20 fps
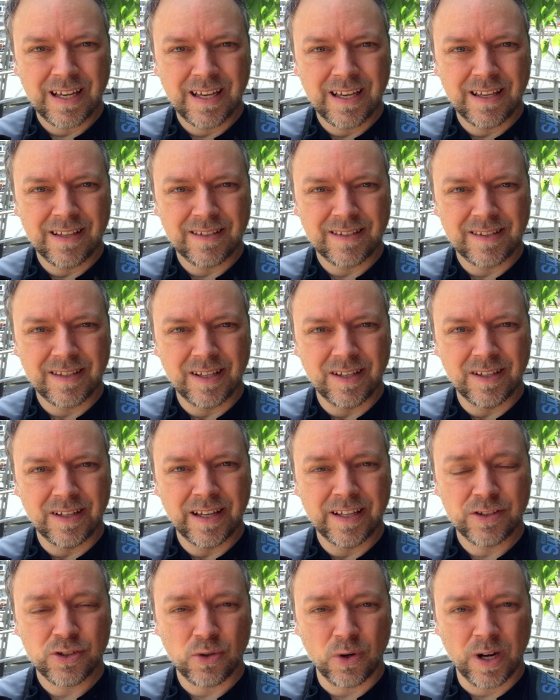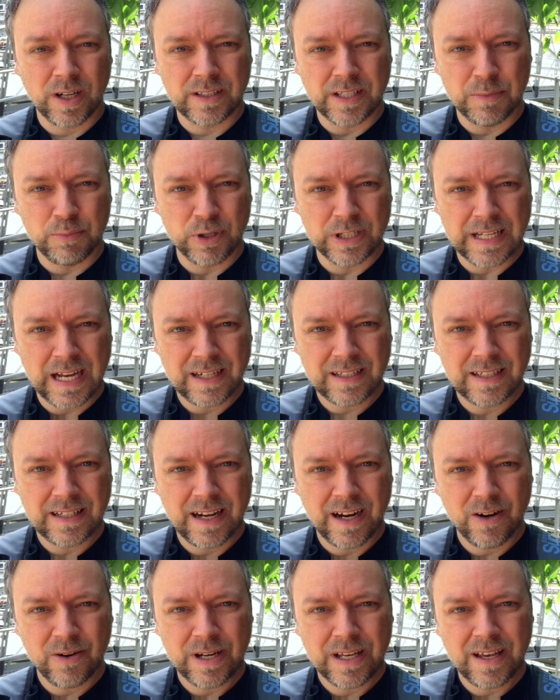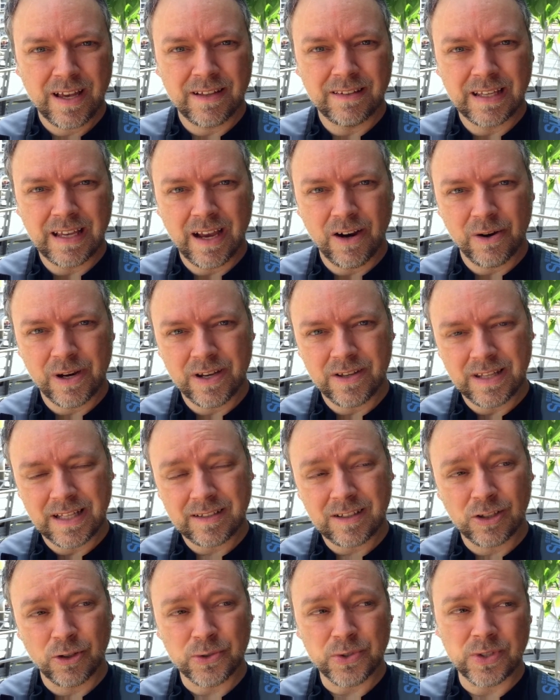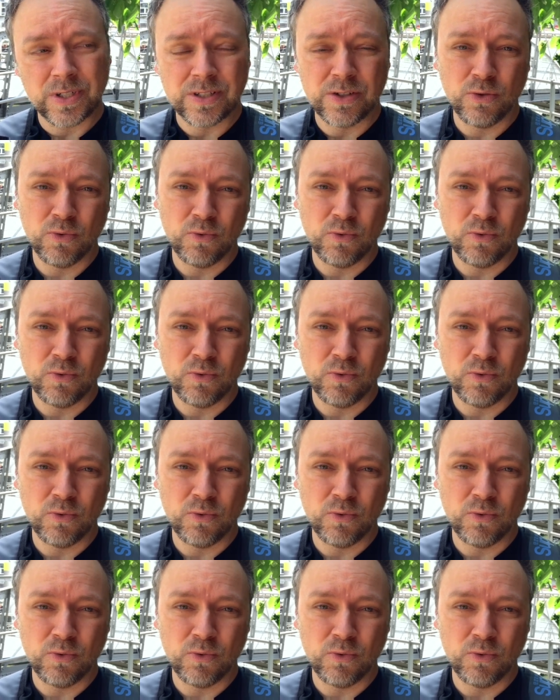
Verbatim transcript: is the historically protected area and the area that's closer to the